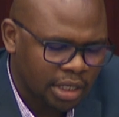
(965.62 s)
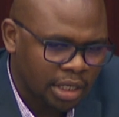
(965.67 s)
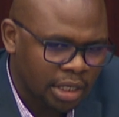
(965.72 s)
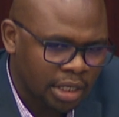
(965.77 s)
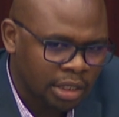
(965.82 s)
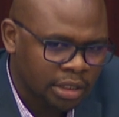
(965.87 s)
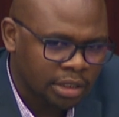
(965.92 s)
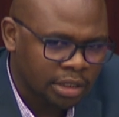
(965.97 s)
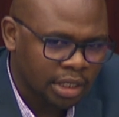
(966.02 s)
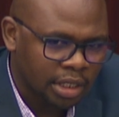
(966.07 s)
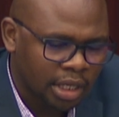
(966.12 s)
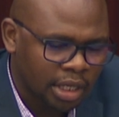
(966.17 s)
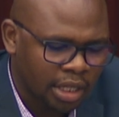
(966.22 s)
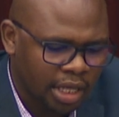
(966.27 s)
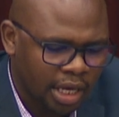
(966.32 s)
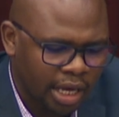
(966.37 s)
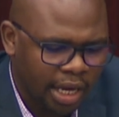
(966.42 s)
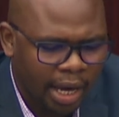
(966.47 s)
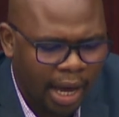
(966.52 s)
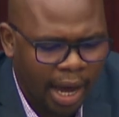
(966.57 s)
is in
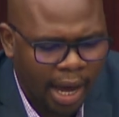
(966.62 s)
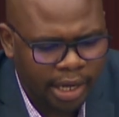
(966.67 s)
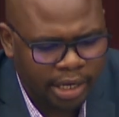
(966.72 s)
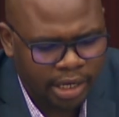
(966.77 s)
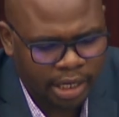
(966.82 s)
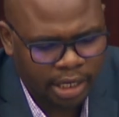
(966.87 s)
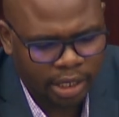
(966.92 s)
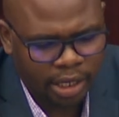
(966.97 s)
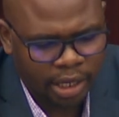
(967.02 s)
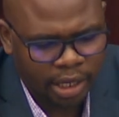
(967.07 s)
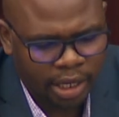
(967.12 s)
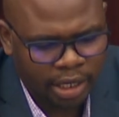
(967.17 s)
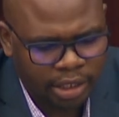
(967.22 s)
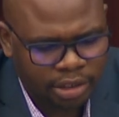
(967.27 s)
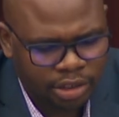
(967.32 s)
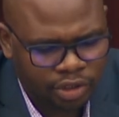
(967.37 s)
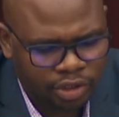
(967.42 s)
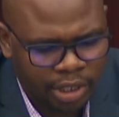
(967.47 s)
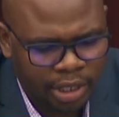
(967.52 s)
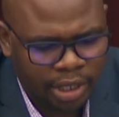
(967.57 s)
the AI
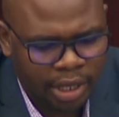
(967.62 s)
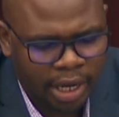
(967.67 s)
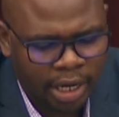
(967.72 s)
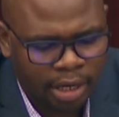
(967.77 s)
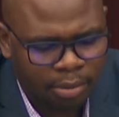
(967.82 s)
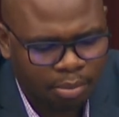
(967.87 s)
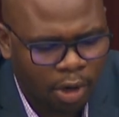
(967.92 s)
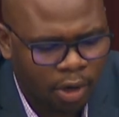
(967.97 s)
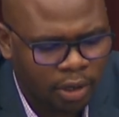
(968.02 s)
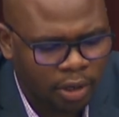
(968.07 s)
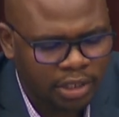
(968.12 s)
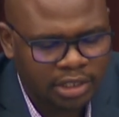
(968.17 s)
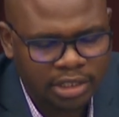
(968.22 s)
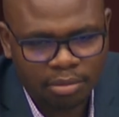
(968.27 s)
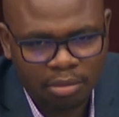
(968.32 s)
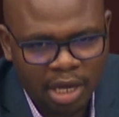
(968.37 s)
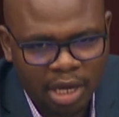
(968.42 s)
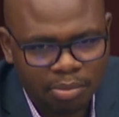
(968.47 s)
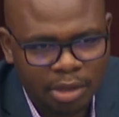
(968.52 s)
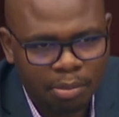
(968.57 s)
regulatory and policy
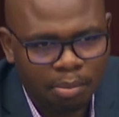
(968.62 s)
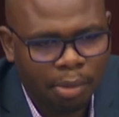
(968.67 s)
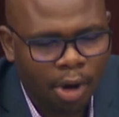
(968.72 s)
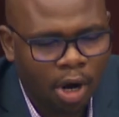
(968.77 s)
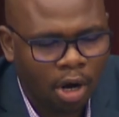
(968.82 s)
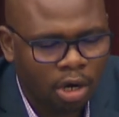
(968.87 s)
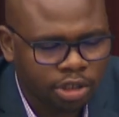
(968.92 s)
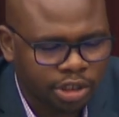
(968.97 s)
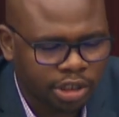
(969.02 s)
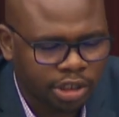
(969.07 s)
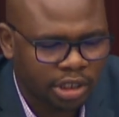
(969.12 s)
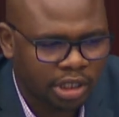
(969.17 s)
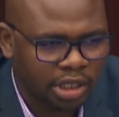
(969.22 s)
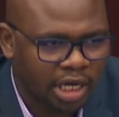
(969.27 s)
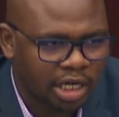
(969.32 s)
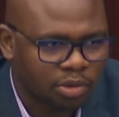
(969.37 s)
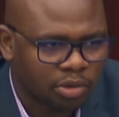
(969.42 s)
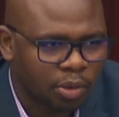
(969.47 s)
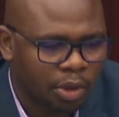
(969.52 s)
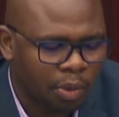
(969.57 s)
mapping portion
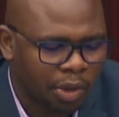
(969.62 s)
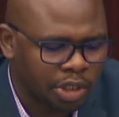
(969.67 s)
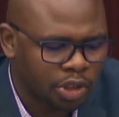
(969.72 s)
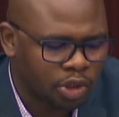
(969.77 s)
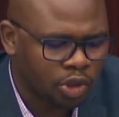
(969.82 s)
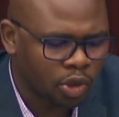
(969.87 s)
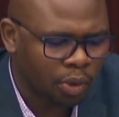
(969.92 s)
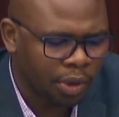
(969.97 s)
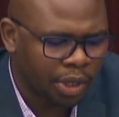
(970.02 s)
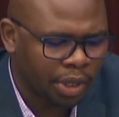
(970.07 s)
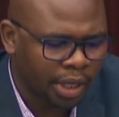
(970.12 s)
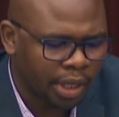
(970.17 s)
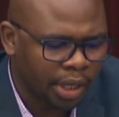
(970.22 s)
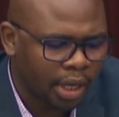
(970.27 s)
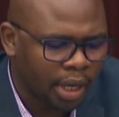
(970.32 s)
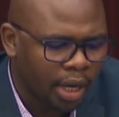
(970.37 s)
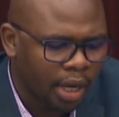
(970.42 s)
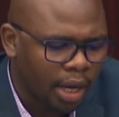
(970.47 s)
that we were doing,